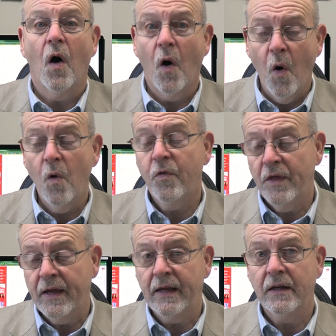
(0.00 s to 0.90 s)
Old
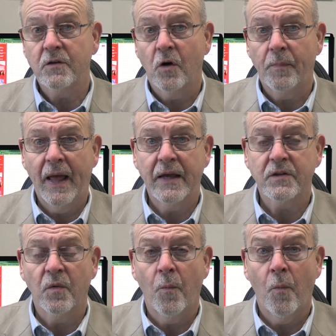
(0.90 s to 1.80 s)
things are
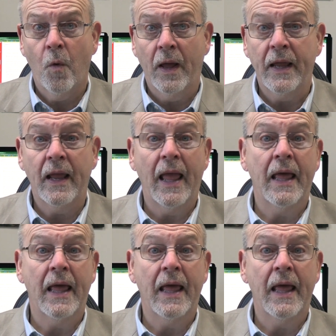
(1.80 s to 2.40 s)
passed away,